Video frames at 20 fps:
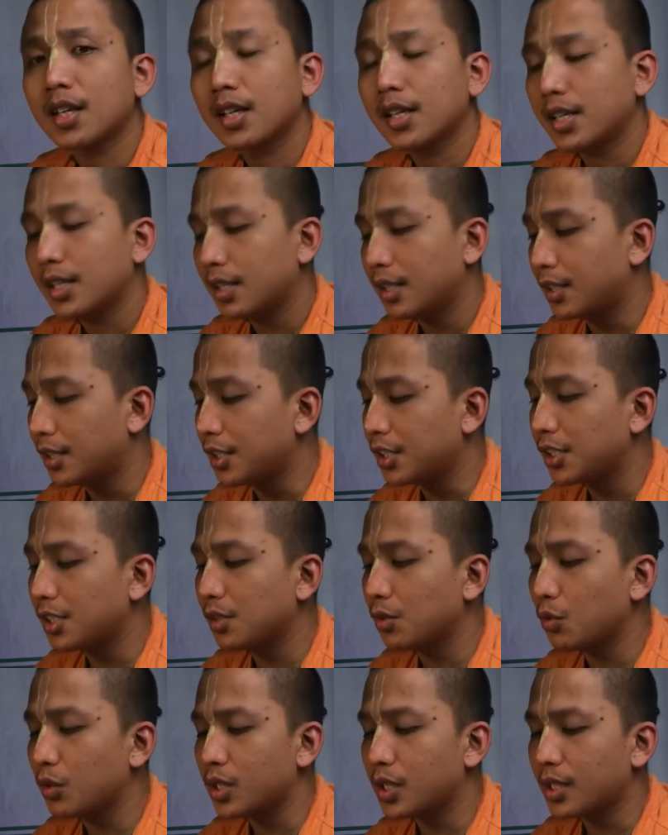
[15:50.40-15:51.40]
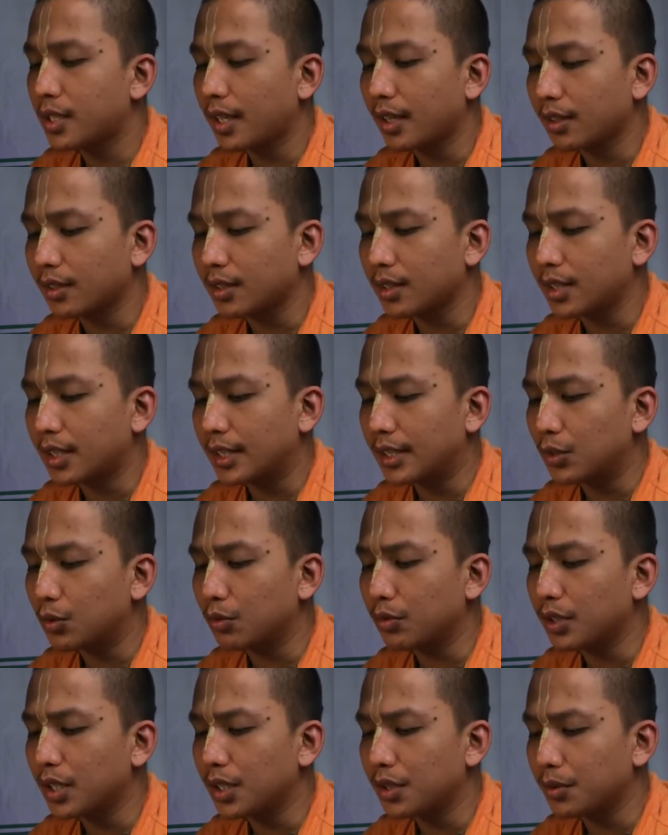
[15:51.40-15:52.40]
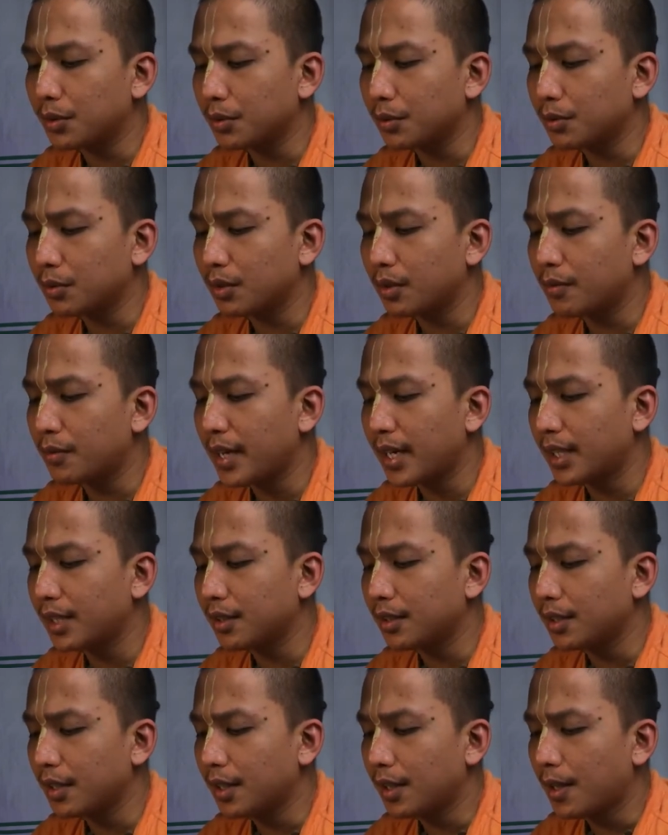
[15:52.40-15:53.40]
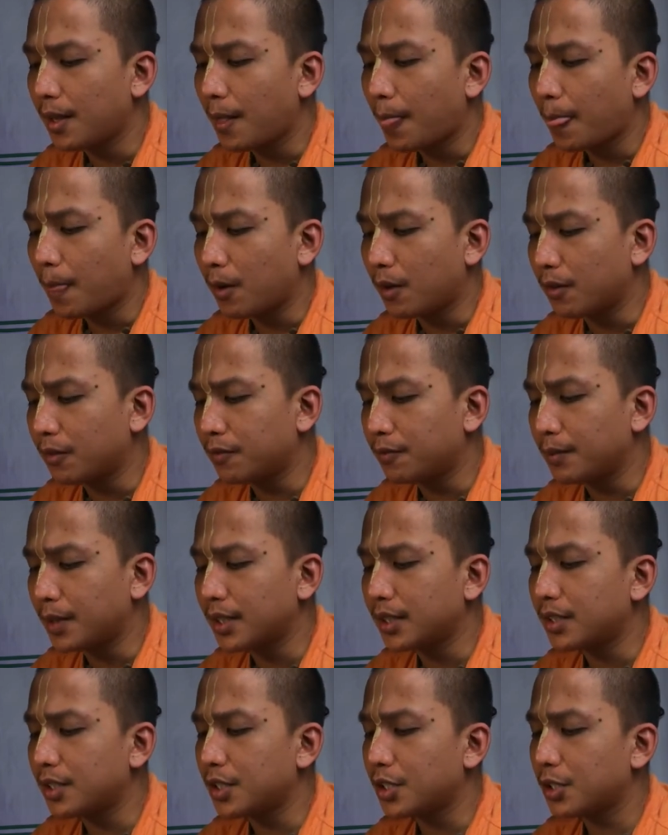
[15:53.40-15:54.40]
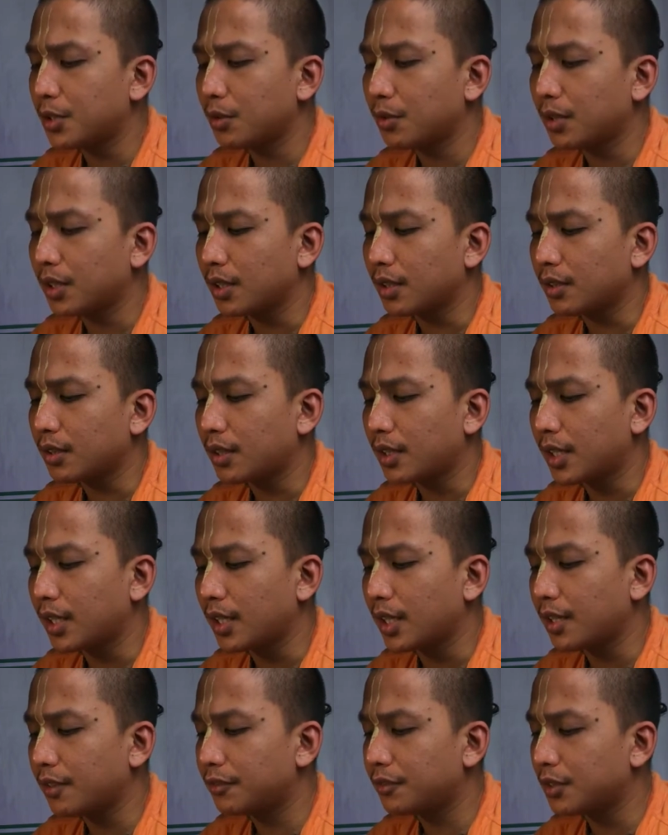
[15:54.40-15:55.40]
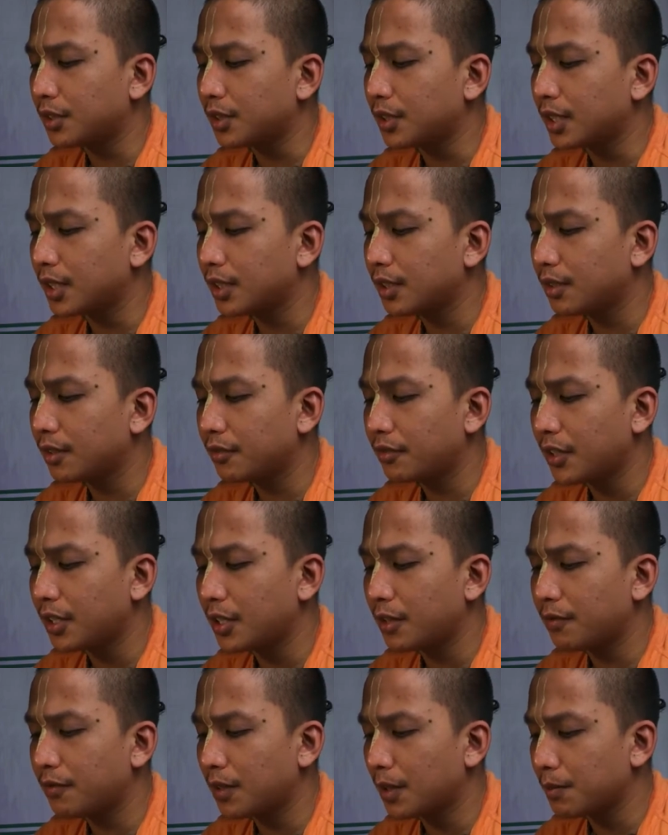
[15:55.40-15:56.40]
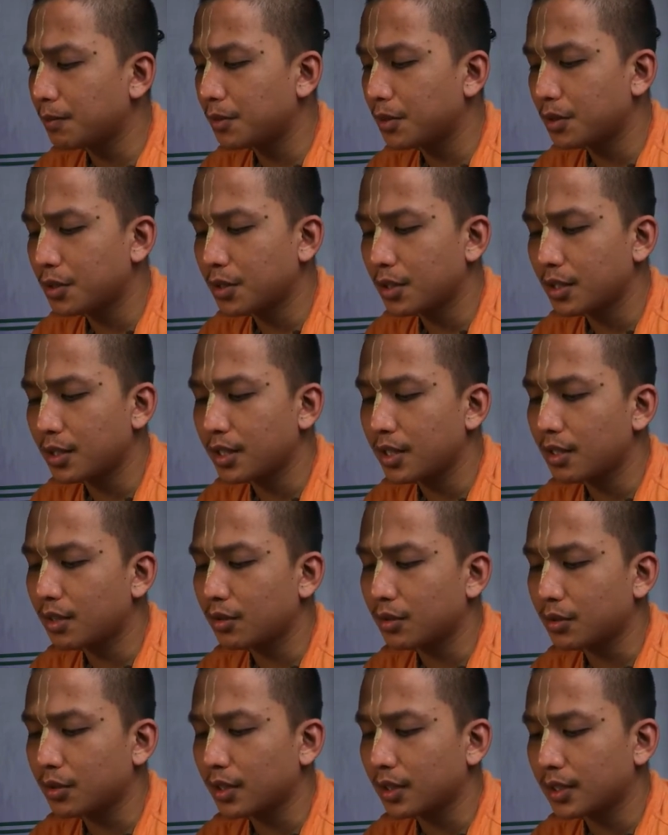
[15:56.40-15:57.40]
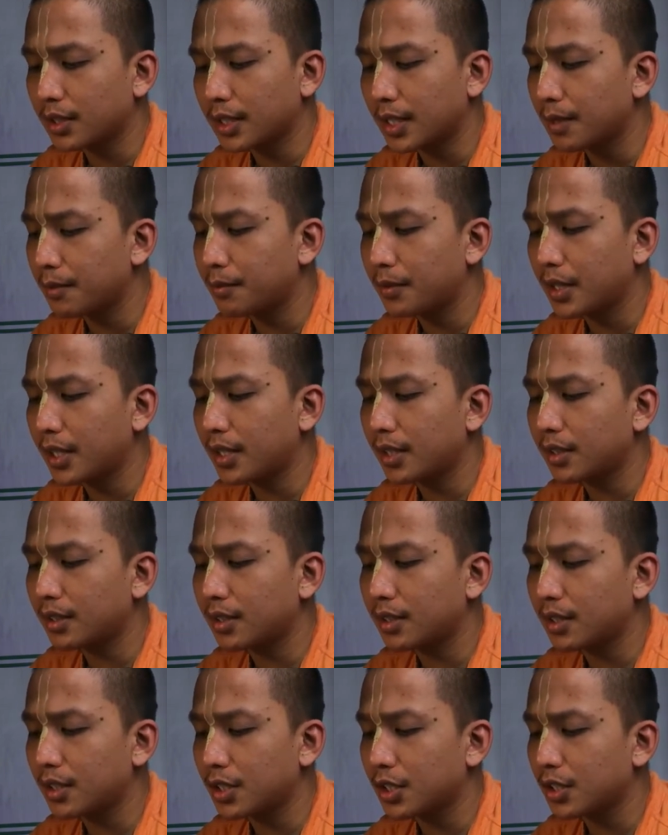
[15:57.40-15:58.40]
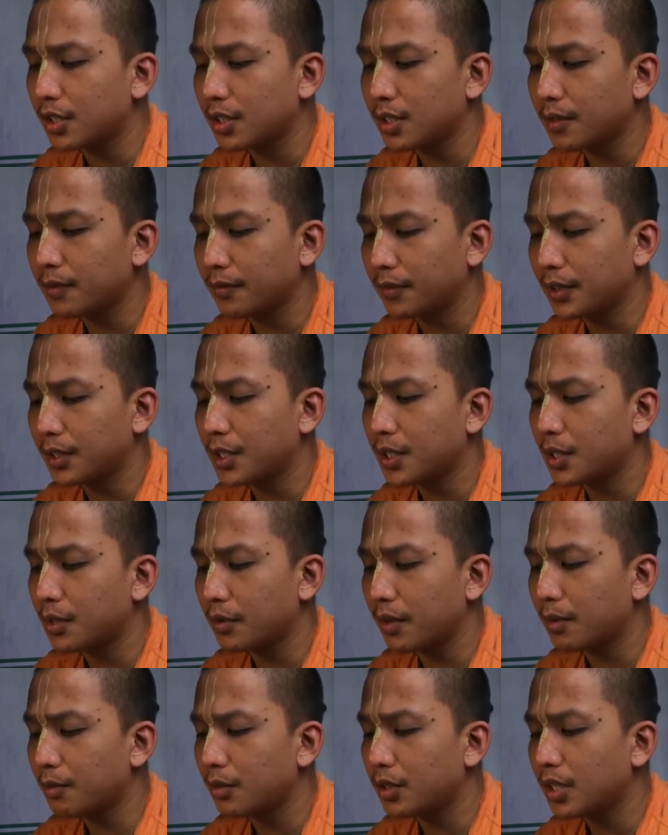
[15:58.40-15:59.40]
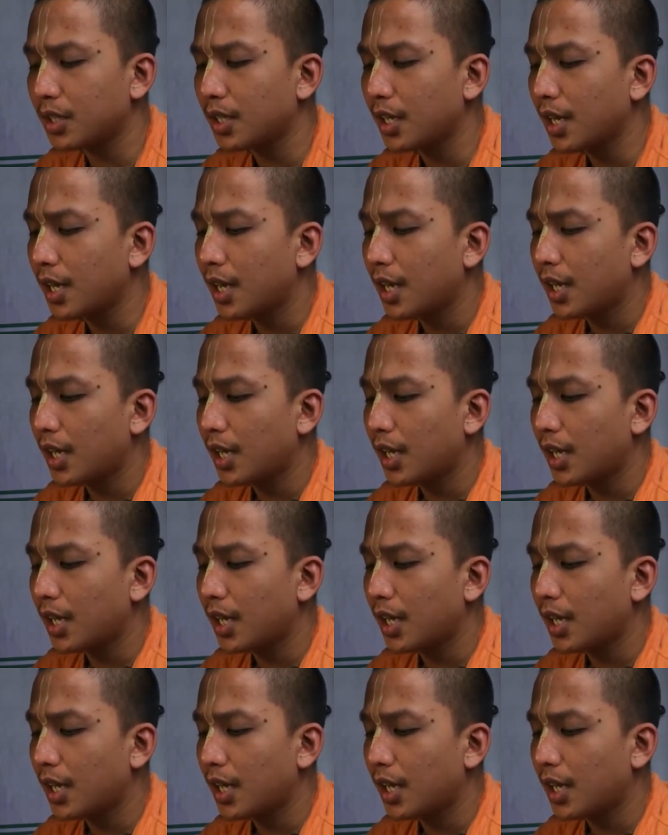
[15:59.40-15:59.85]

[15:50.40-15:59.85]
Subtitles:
Krishna was sent incognito to the bed of Mother Yaśodā, and after Nanda very pompously celebrated Krishna's birth ceremony, he